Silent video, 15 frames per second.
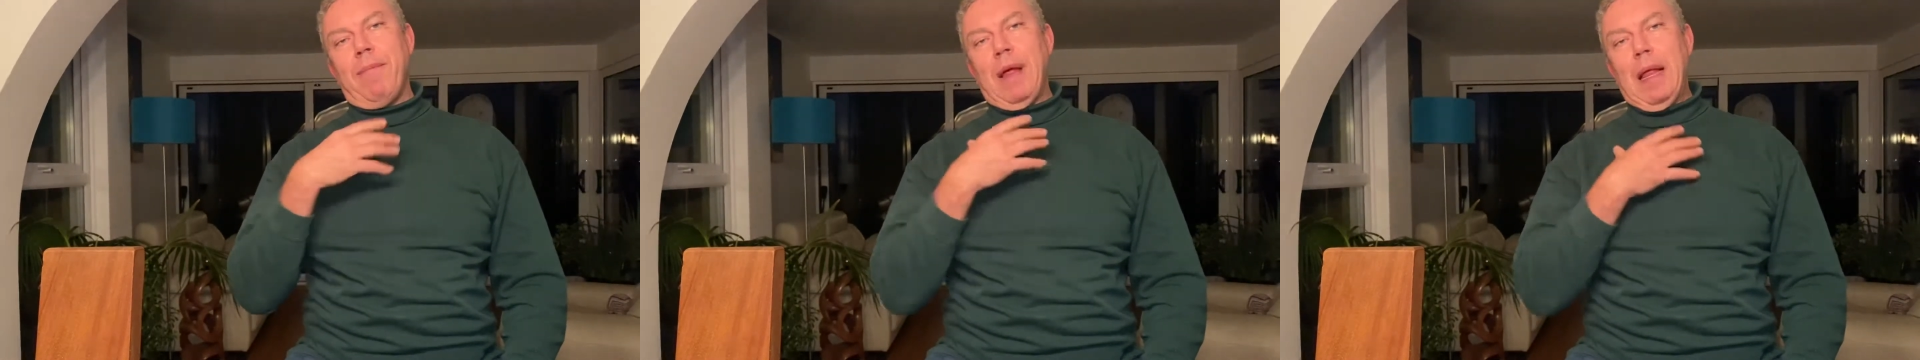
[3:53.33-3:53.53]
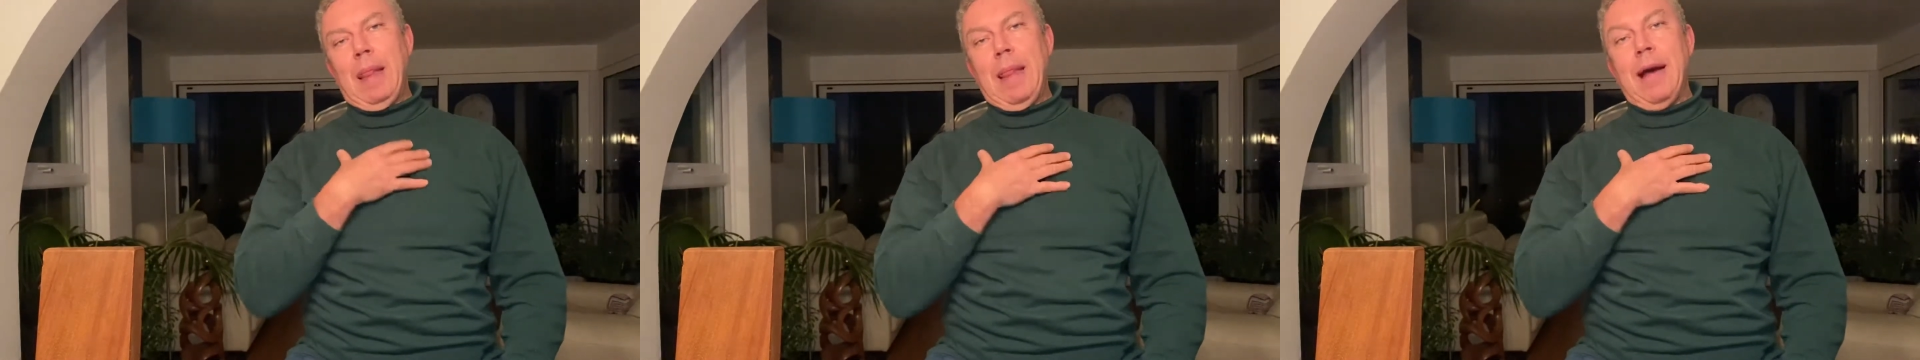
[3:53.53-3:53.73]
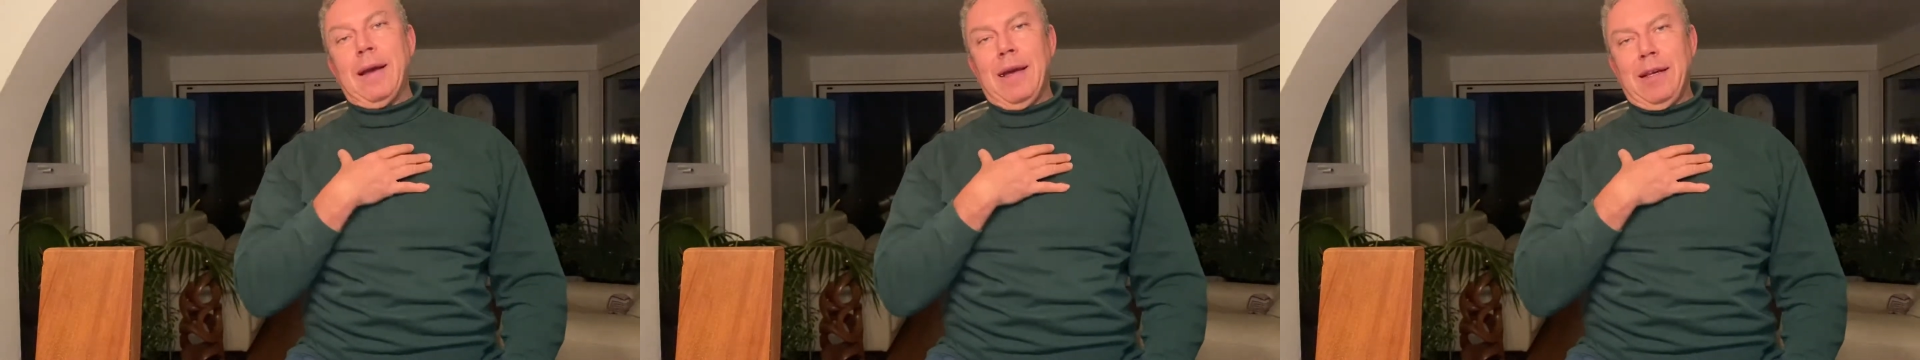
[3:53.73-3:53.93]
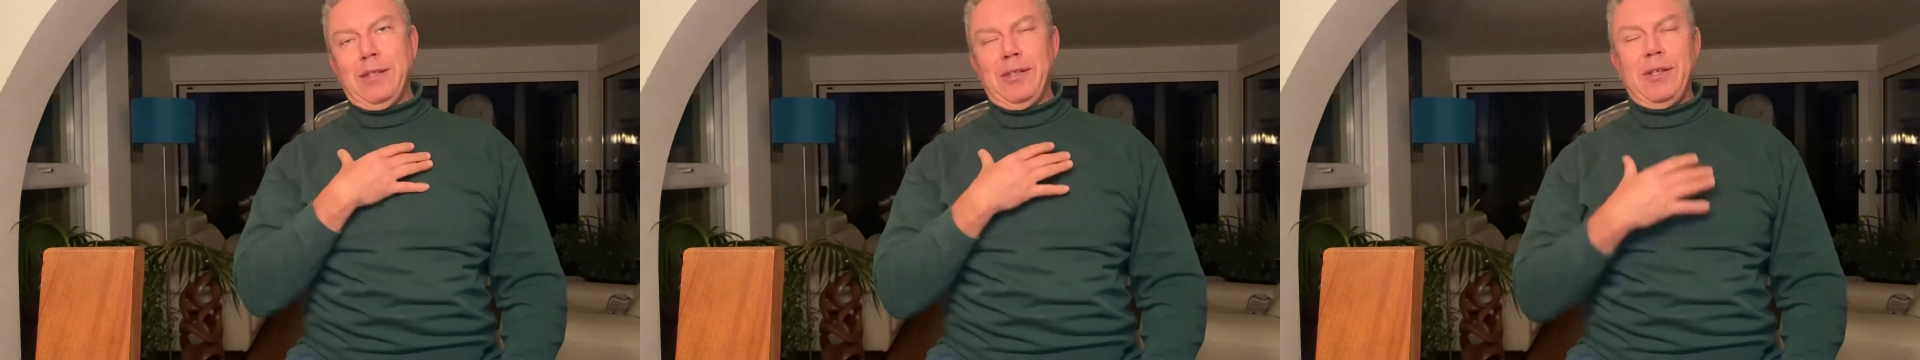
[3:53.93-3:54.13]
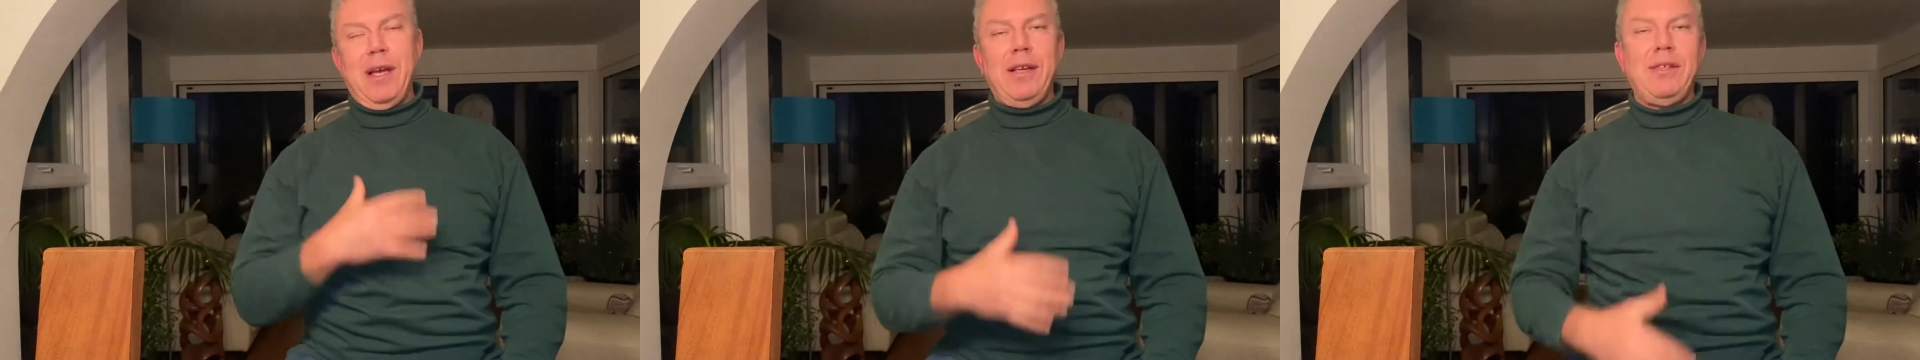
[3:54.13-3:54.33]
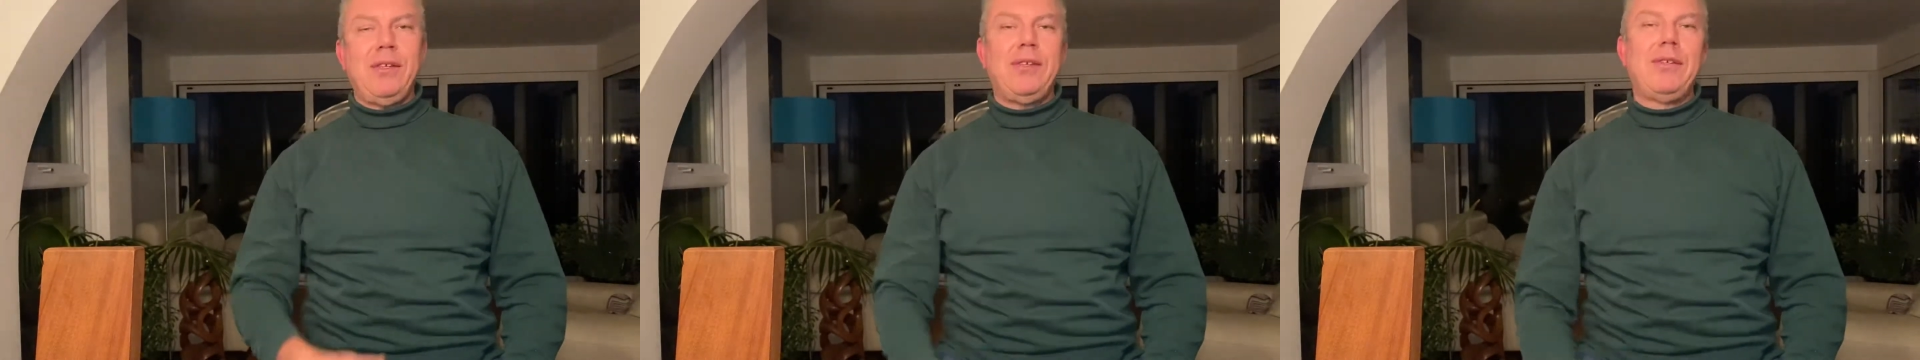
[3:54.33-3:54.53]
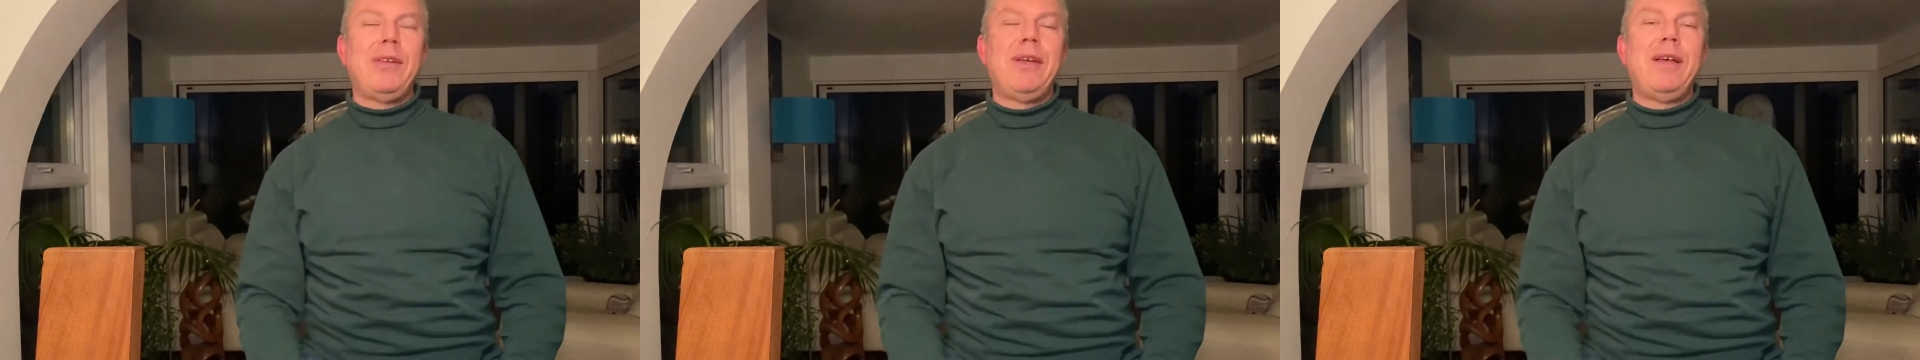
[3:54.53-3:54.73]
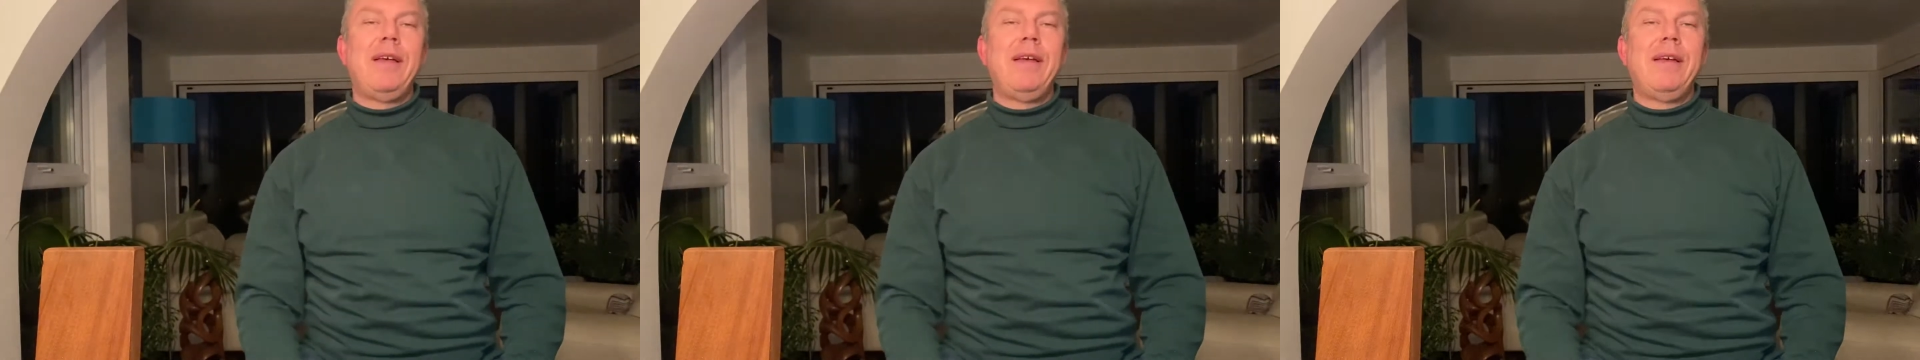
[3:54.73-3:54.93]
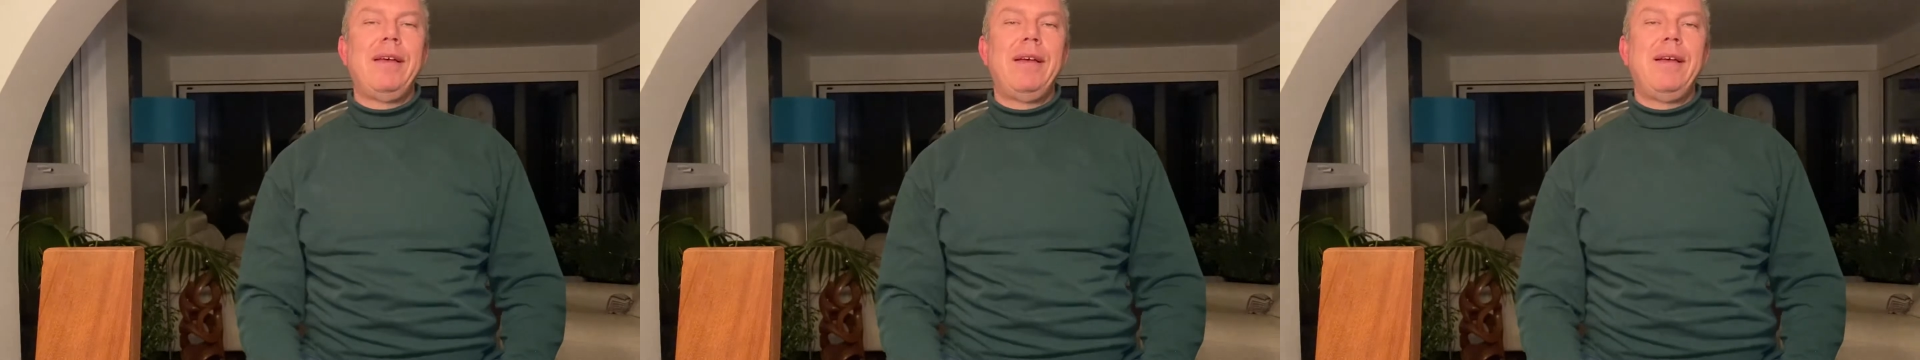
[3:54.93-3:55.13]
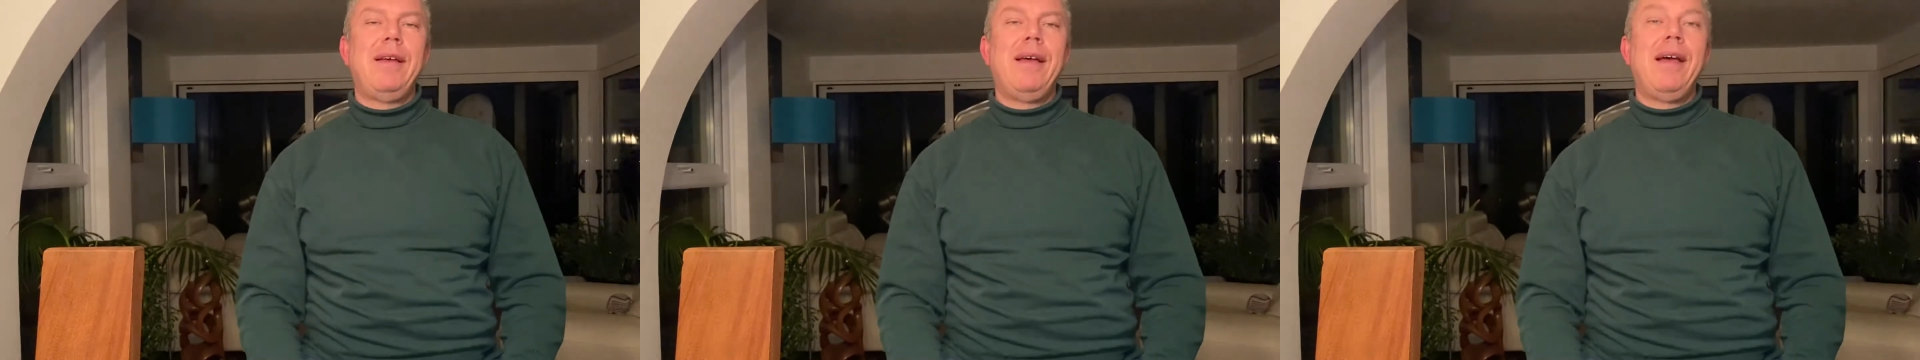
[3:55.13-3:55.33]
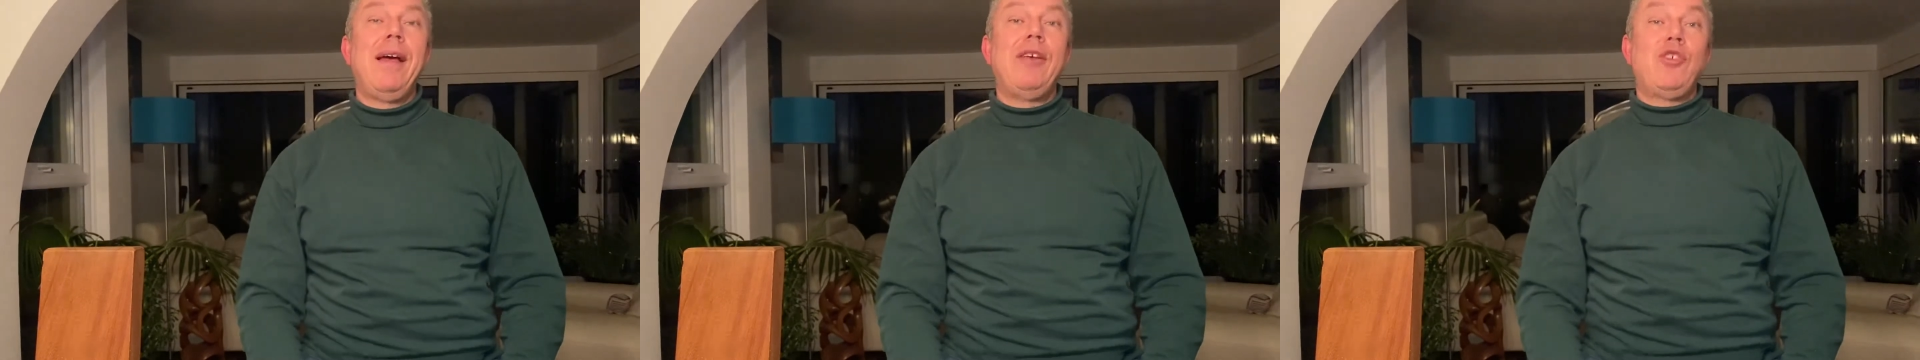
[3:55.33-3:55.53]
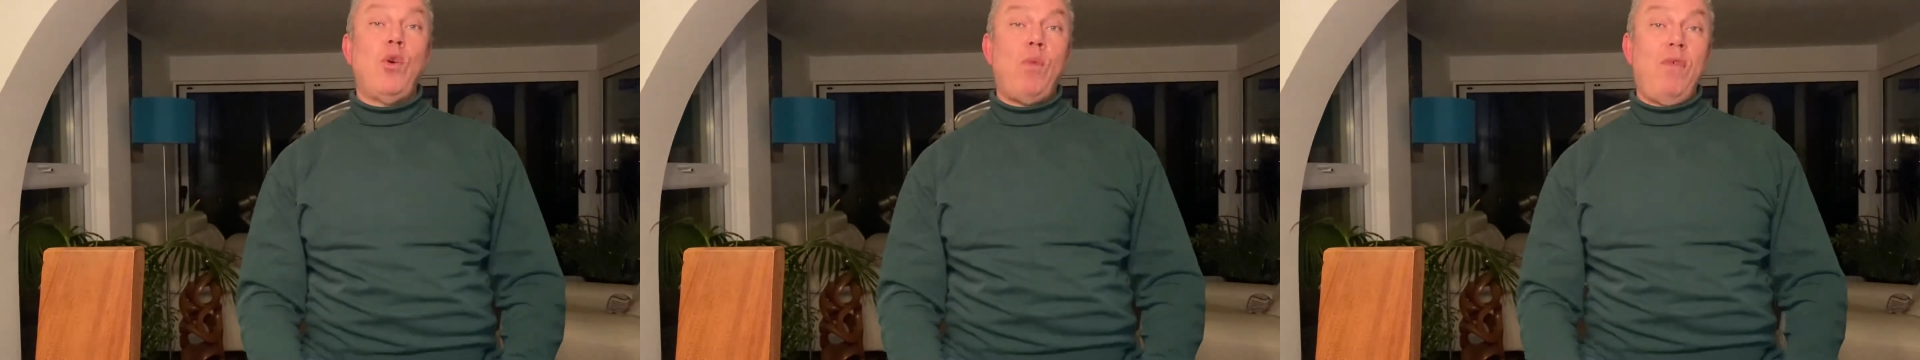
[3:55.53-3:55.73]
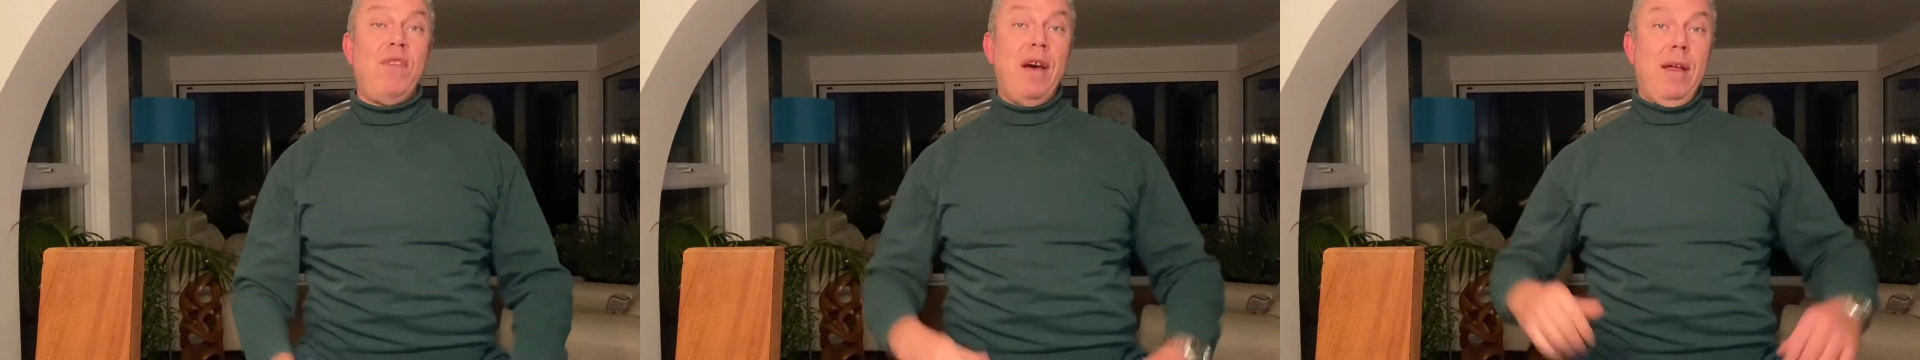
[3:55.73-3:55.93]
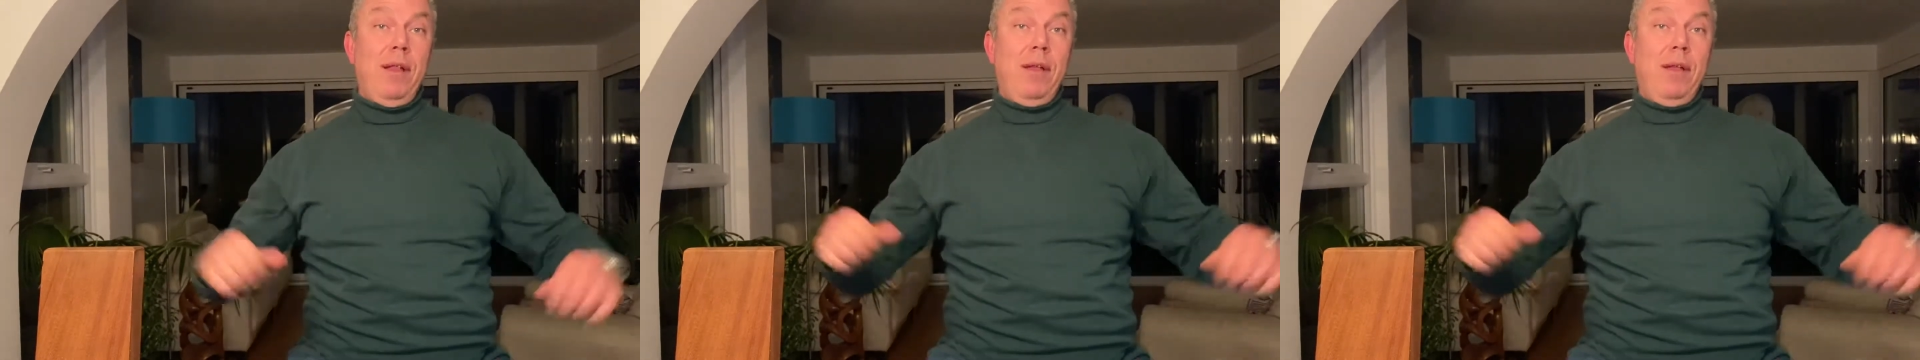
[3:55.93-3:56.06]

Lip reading: lung exercises. So we've done